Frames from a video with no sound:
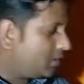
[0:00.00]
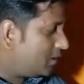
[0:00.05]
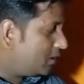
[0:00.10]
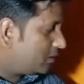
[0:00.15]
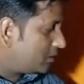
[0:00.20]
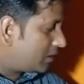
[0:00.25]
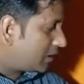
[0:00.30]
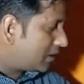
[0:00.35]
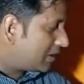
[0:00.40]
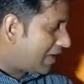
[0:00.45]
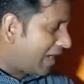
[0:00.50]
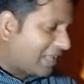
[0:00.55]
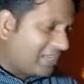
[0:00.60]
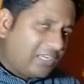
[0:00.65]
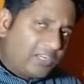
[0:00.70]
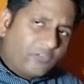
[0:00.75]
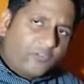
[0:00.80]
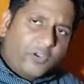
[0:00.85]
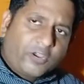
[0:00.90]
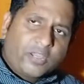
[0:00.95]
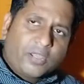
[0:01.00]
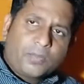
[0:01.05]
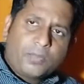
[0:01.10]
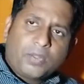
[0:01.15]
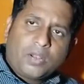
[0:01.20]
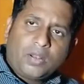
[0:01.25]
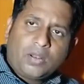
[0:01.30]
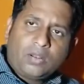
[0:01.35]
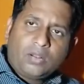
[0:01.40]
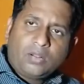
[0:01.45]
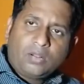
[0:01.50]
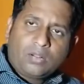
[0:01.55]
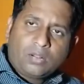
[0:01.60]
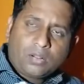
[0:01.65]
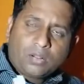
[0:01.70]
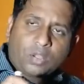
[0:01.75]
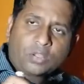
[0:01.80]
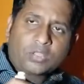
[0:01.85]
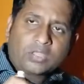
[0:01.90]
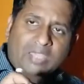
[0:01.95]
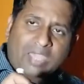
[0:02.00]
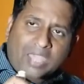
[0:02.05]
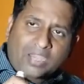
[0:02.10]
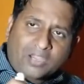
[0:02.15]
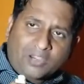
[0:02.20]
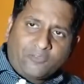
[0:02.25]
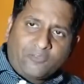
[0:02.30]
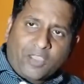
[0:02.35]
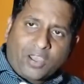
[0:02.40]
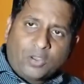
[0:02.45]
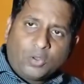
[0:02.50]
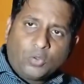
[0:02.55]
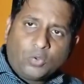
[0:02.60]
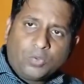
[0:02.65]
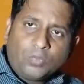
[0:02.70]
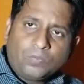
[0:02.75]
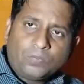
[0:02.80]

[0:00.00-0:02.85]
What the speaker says: the carried variable or the carried value.